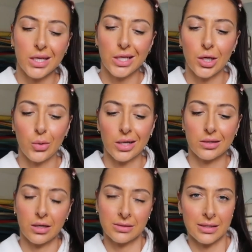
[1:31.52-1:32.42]
you know what?
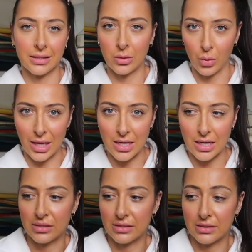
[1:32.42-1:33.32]
Content can
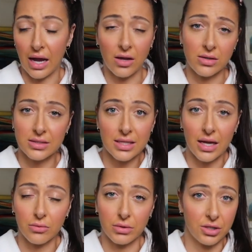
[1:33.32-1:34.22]
wait. I honestly
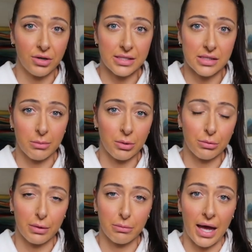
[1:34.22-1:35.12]
had a really great summer
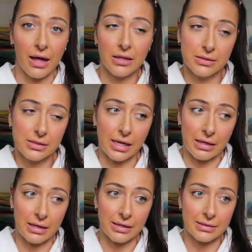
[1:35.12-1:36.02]
with my pals
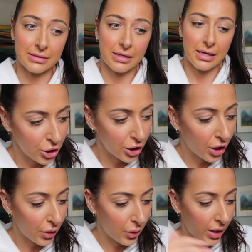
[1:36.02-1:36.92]
and you
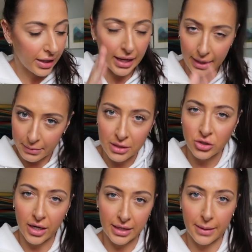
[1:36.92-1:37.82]
know, I am going to
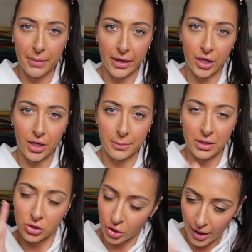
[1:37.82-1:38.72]
try to get better. I'm going
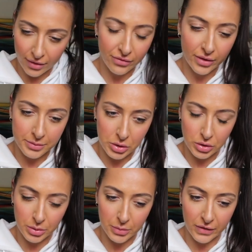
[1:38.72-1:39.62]
to try to film
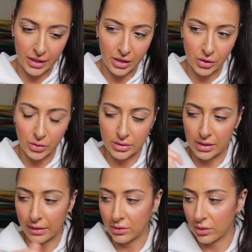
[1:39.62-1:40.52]
YouTube videos.
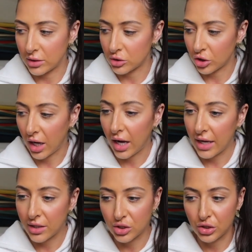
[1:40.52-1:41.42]
I'm going to
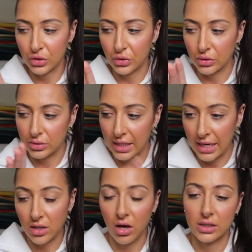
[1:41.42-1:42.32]
try to
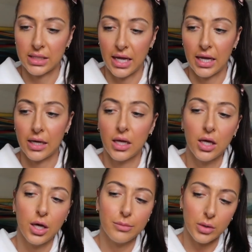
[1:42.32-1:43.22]
take content,
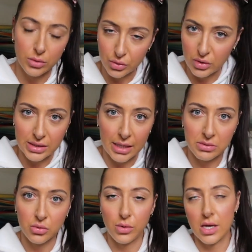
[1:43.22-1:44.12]
post three
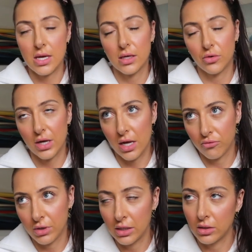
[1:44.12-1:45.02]
times a week, create
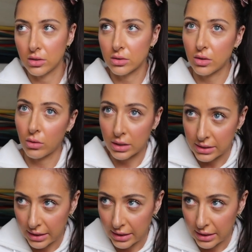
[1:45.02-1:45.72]
reels, go on